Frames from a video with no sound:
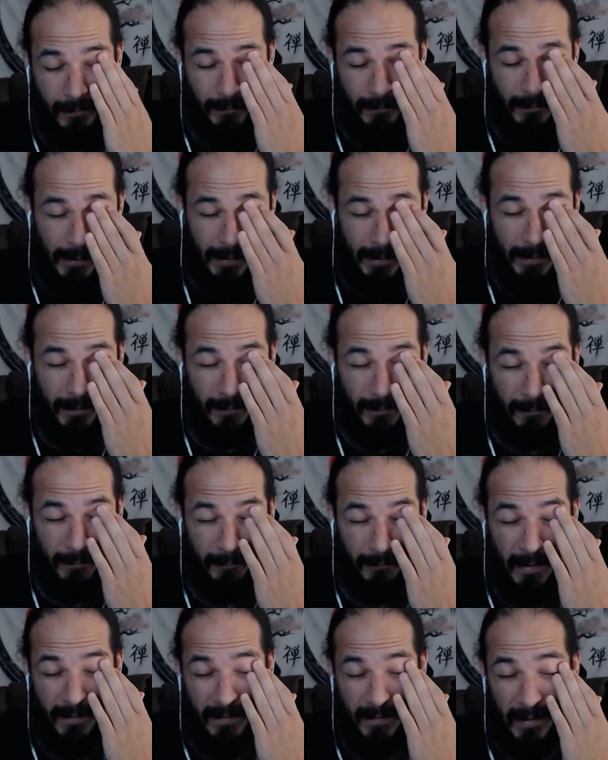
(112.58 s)
right,
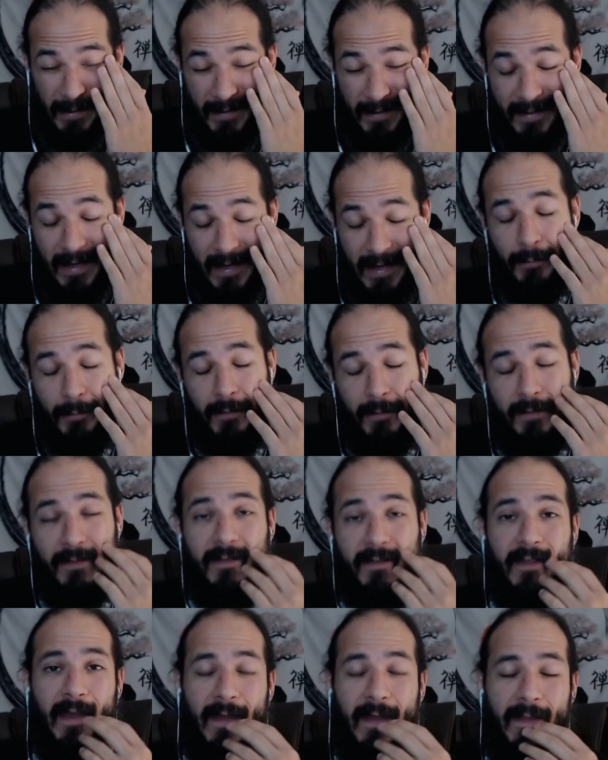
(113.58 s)
as an example and
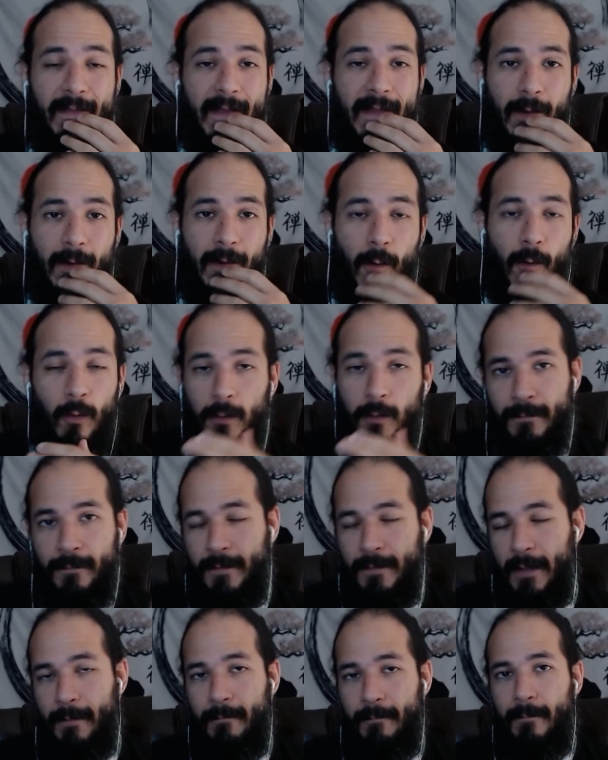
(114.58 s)
saying that all of
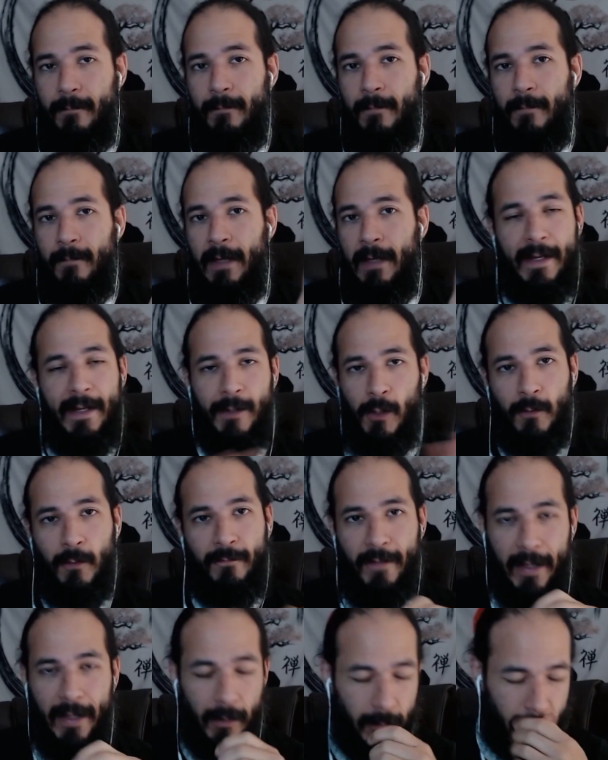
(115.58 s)
them had no
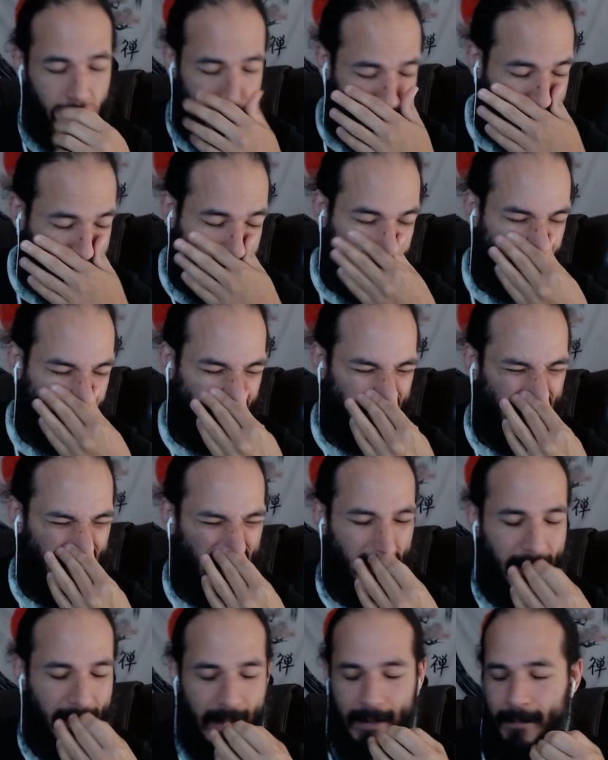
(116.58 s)
veil,
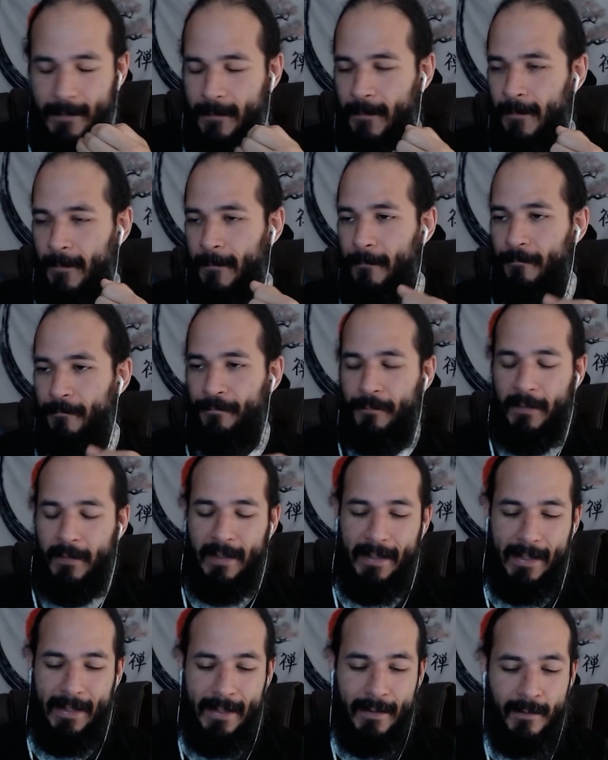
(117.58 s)
okay,
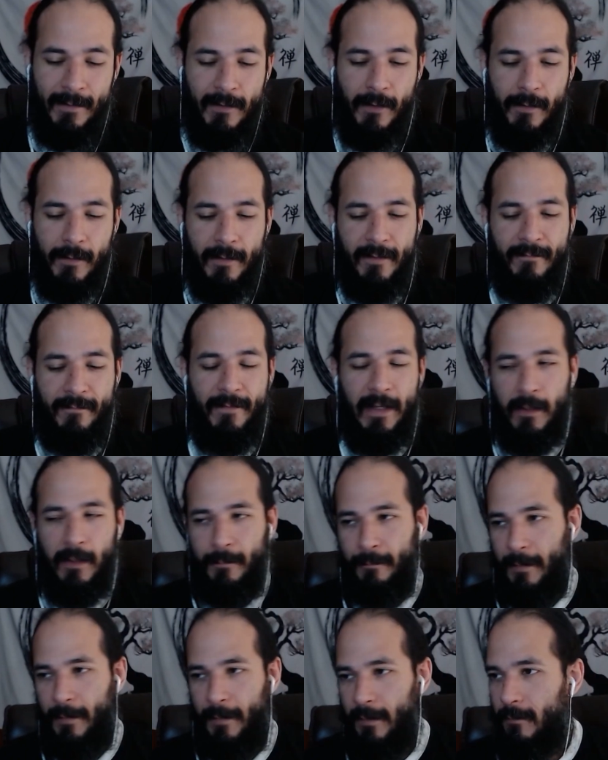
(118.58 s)
in their
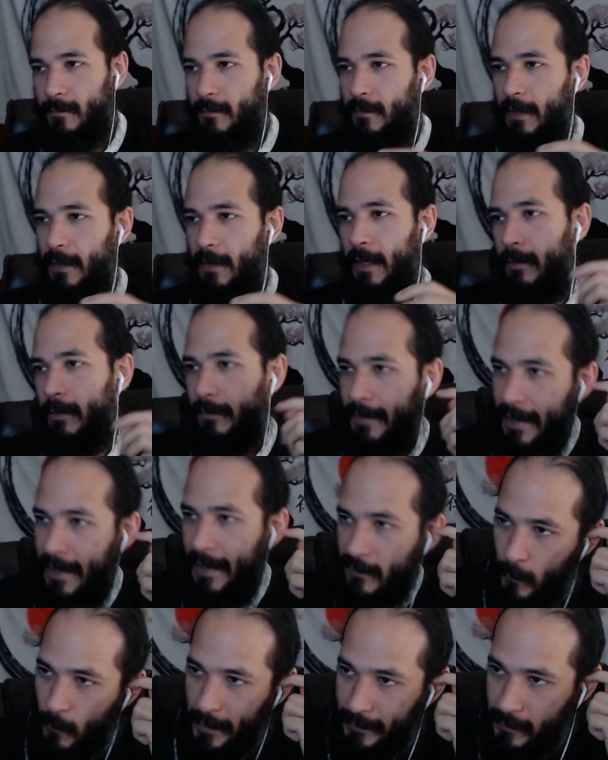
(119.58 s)
development. And
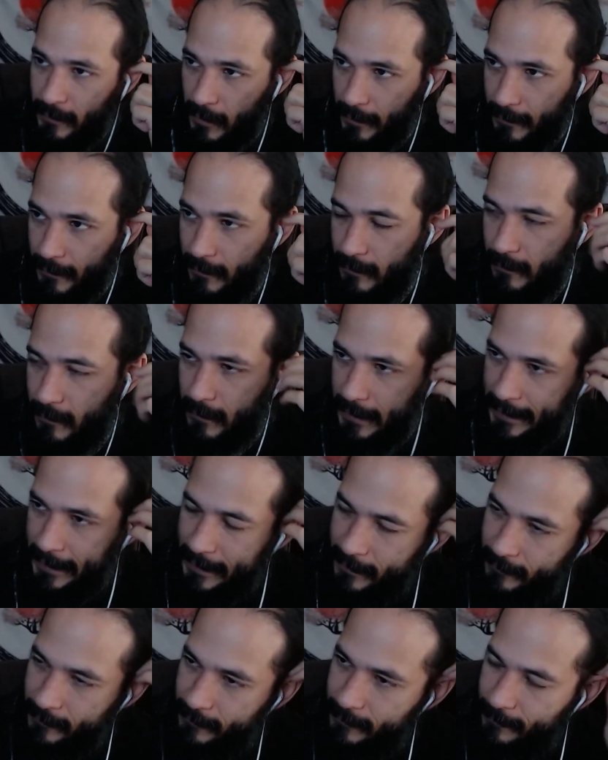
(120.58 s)
that's why Don is kind
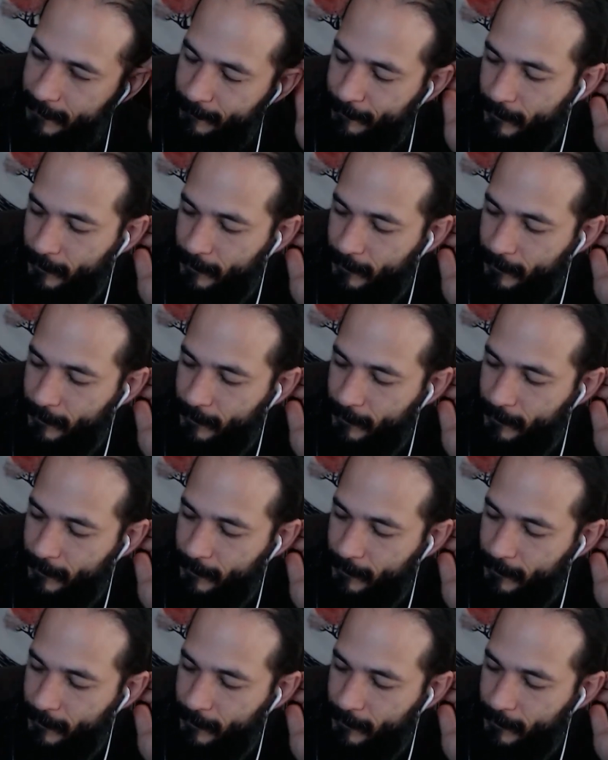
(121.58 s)
of